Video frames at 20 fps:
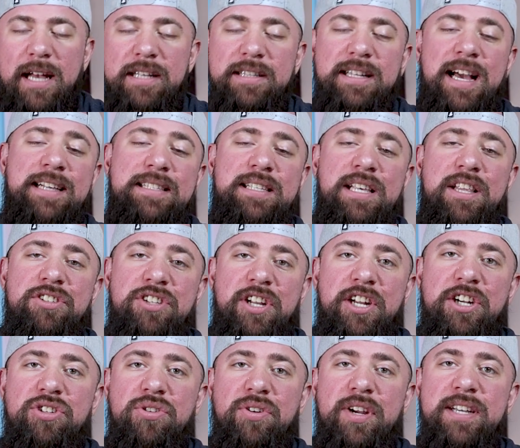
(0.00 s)
And lastly, there's an
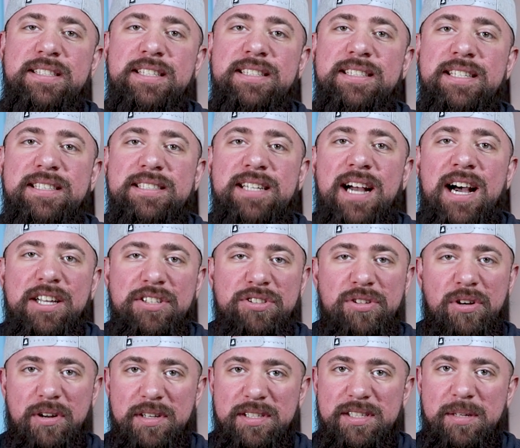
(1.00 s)
increase in
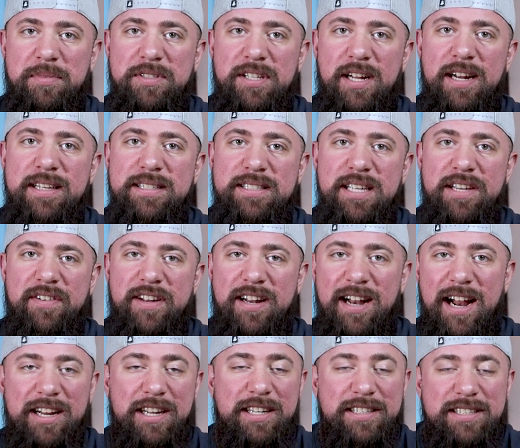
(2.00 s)
testosterone in some studies even.
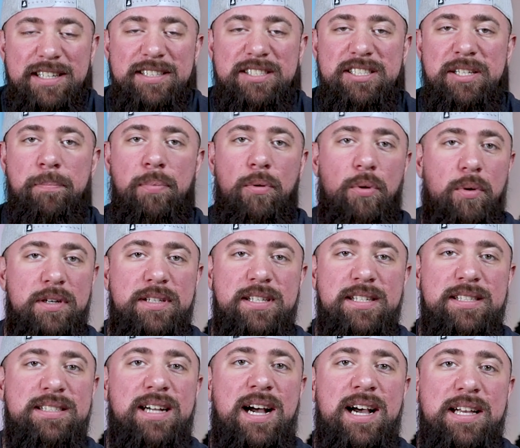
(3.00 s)
It does support
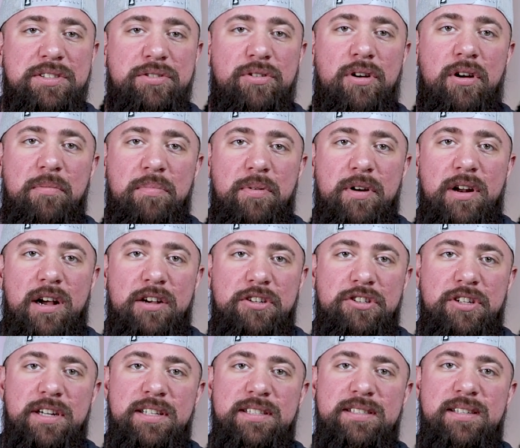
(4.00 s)
testosterone
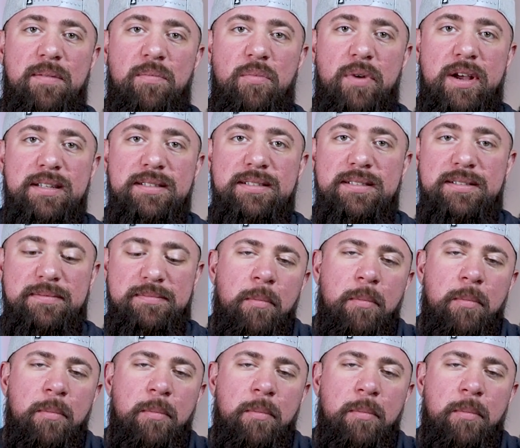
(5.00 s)
production in some ways.